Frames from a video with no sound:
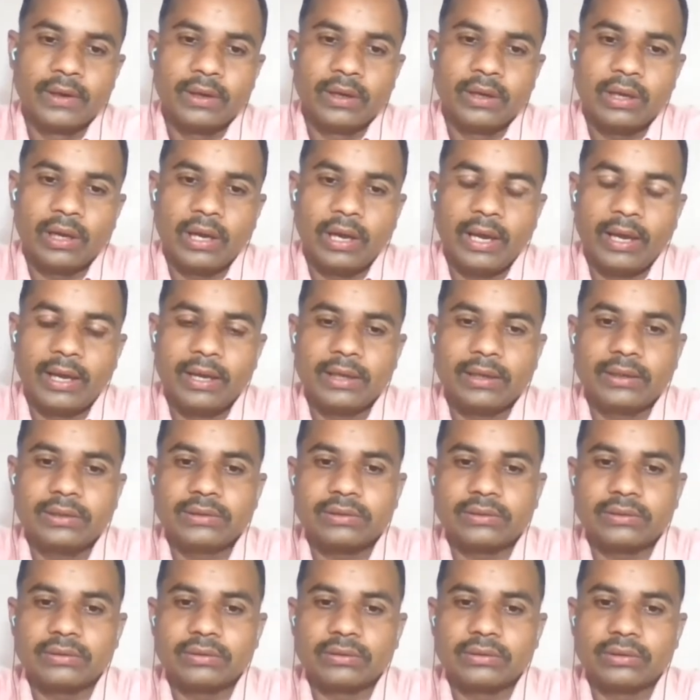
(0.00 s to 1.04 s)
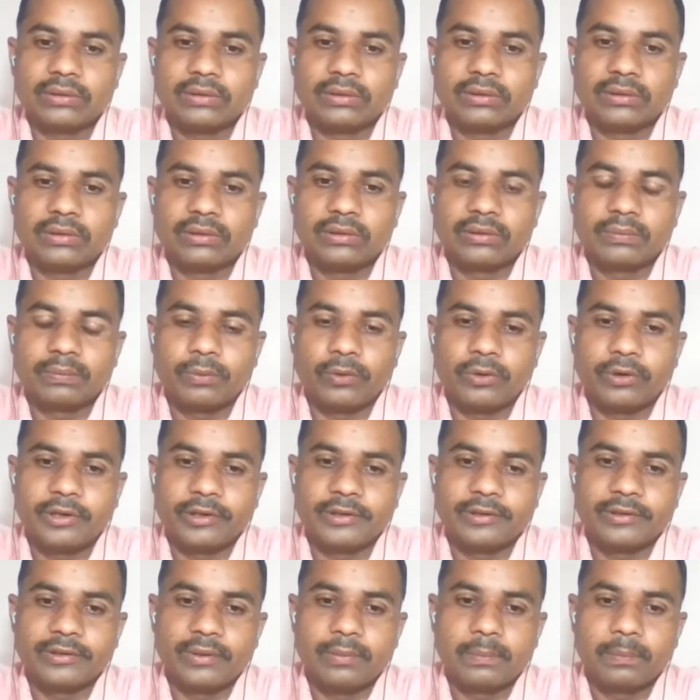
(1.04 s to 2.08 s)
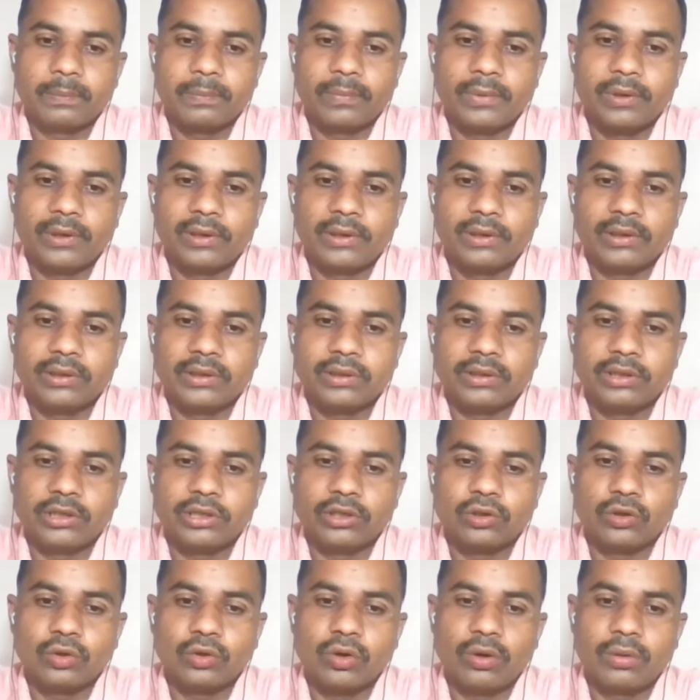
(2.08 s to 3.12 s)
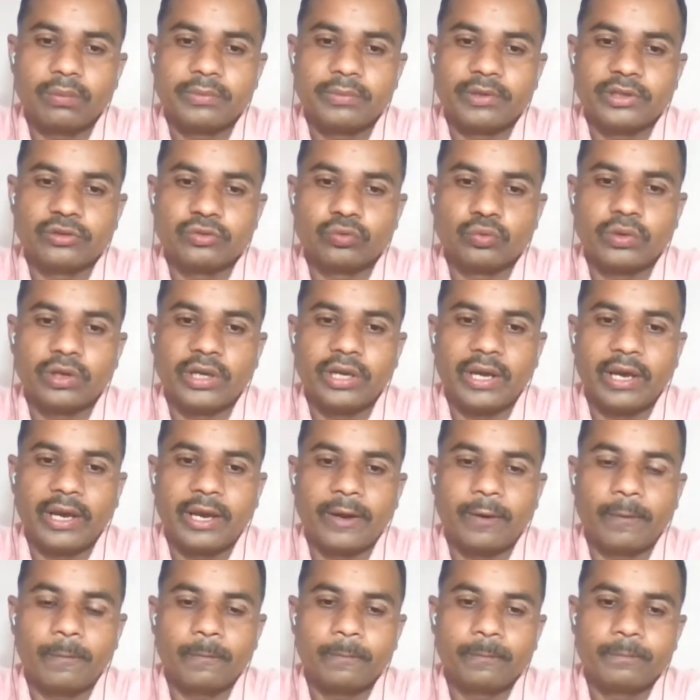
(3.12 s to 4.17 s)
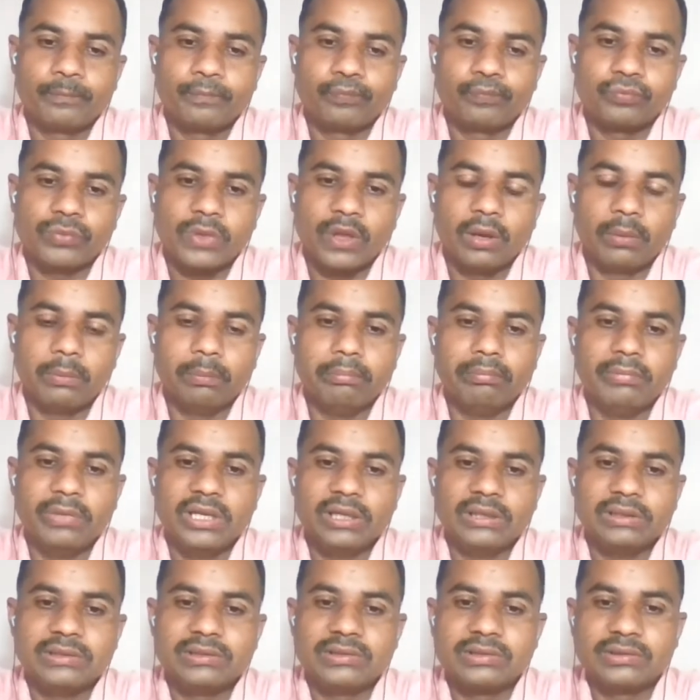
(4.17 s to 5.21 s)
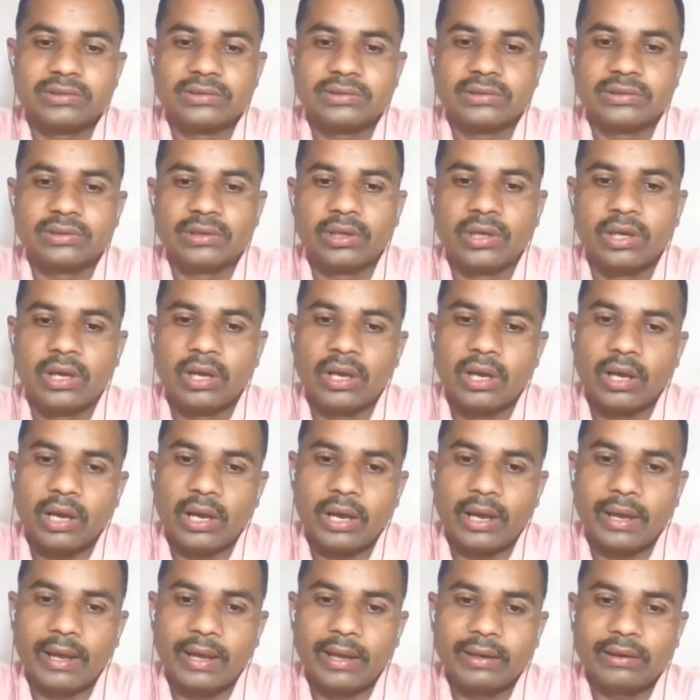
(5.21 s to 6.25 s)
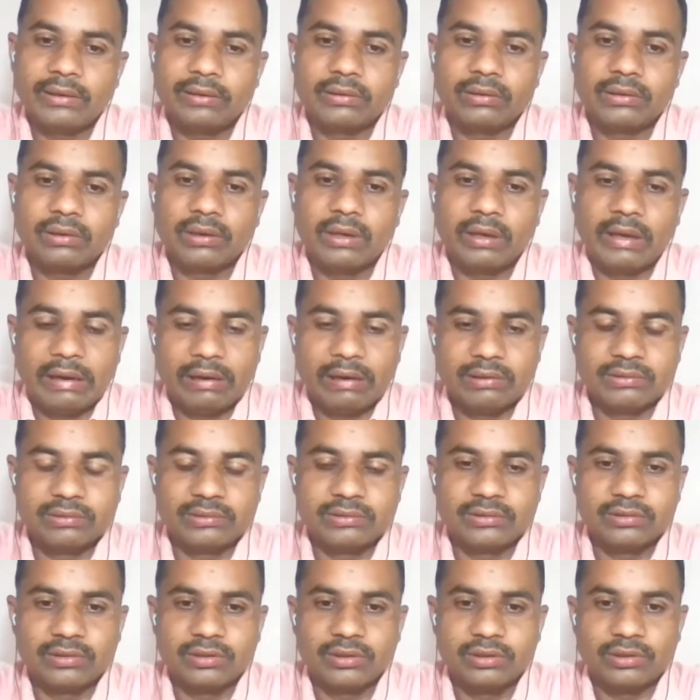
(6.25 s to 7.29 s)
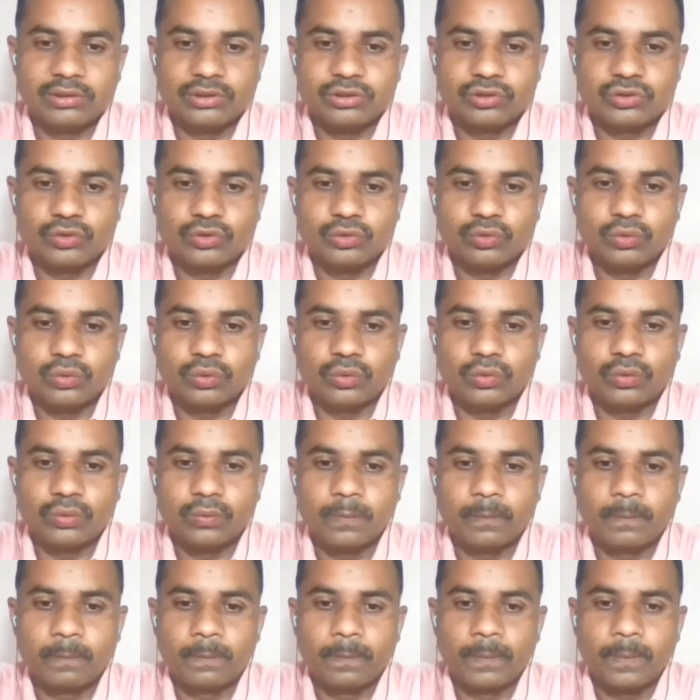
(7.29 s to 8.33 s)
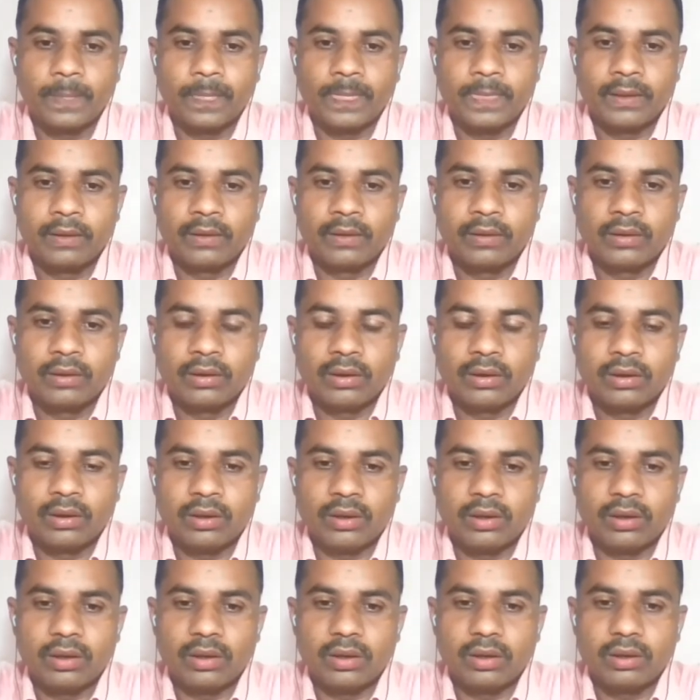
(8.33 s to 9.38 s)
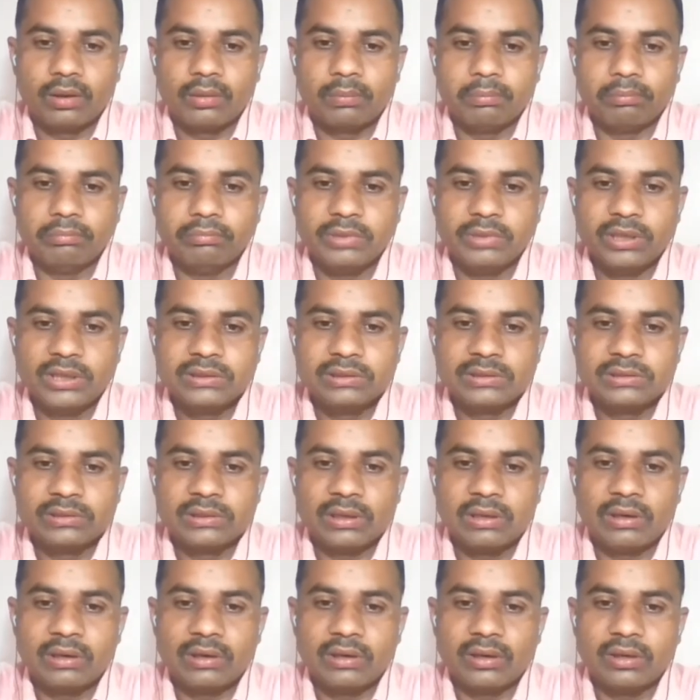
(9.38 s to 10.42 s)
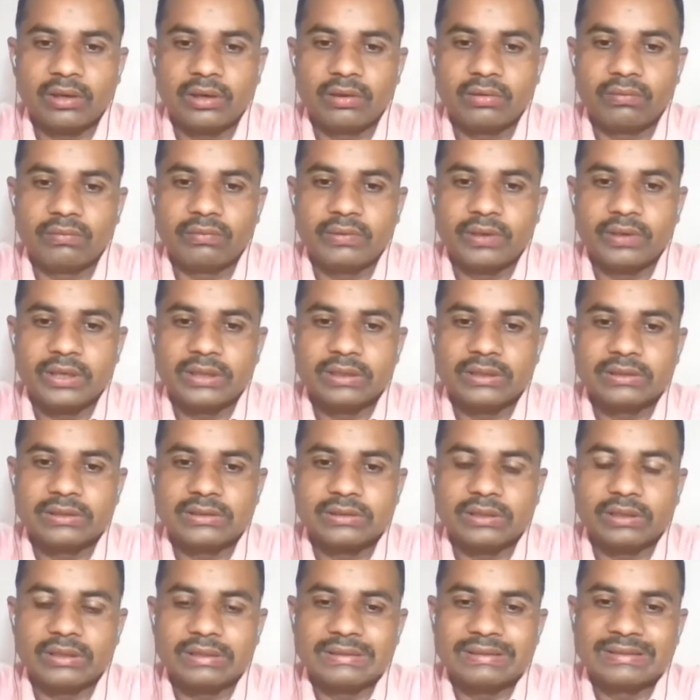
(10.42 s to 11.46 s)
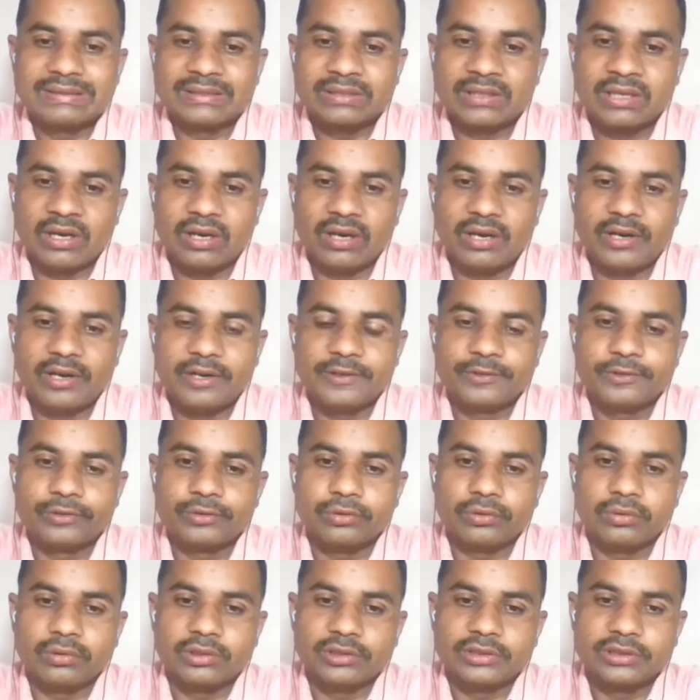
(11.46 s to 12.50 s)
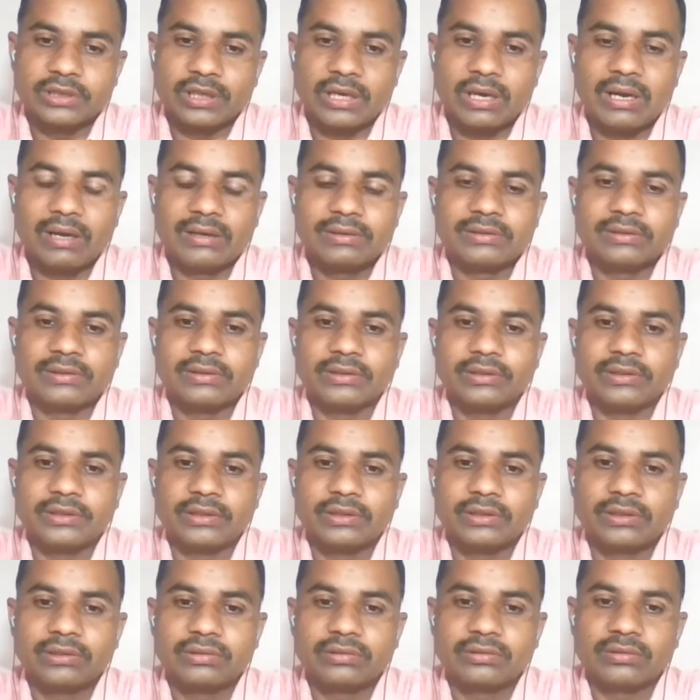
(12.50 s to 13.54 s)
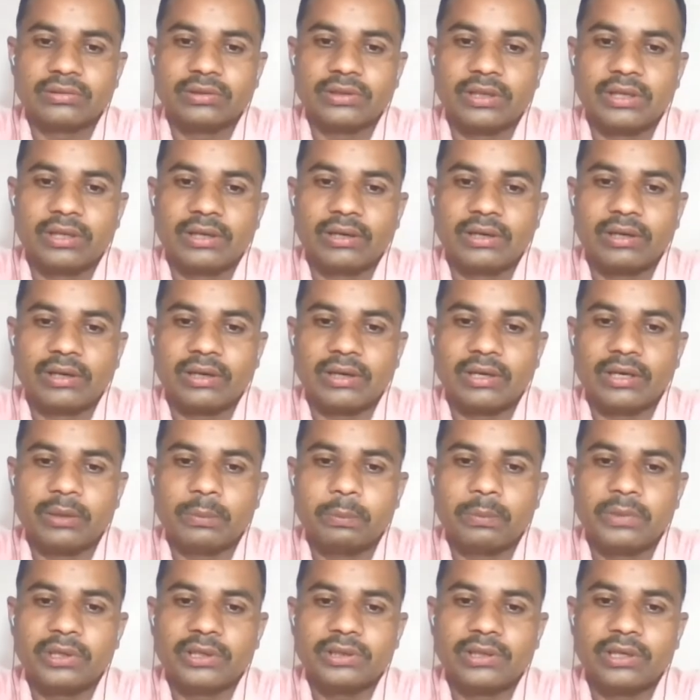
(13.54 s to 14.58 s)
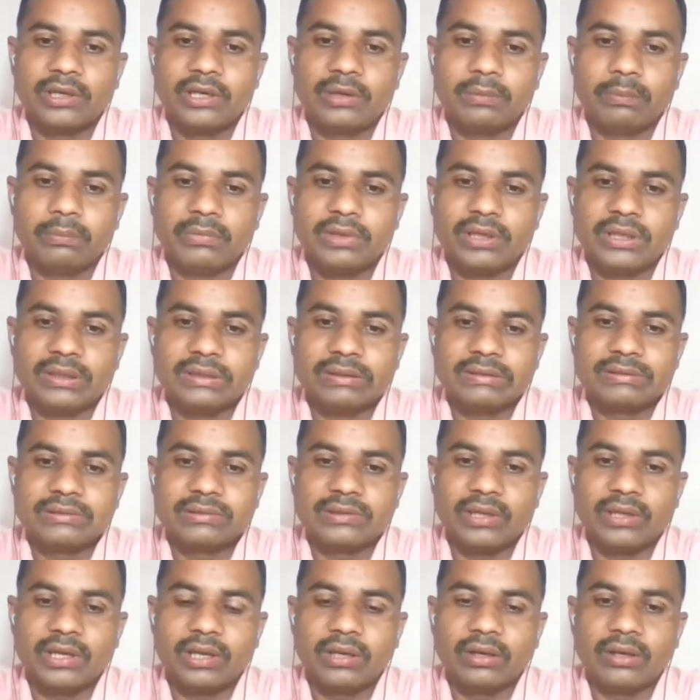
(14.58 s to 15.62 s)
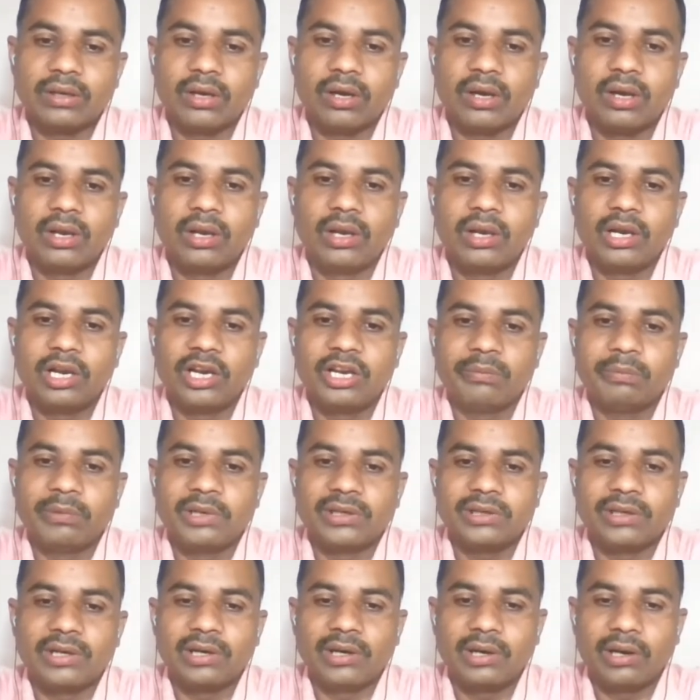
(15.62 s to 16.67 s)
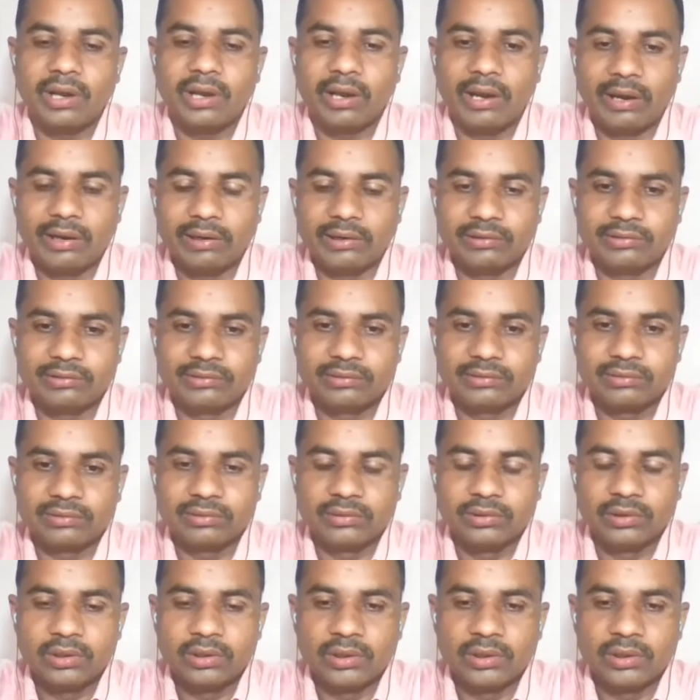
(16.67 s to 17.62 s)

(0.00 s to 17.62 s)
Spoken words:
And for example, in economics we have means and ends. So means are always in scarce or scarcity, so there are limited means and unlimited ends.